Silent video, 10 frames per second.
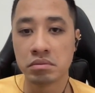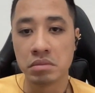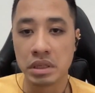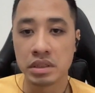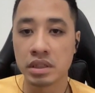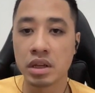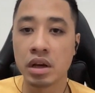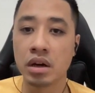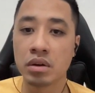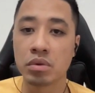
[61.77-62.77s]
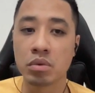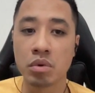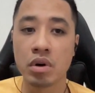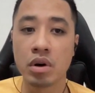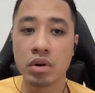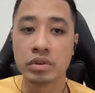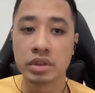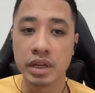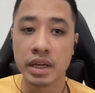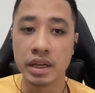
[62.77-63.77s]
but they were on the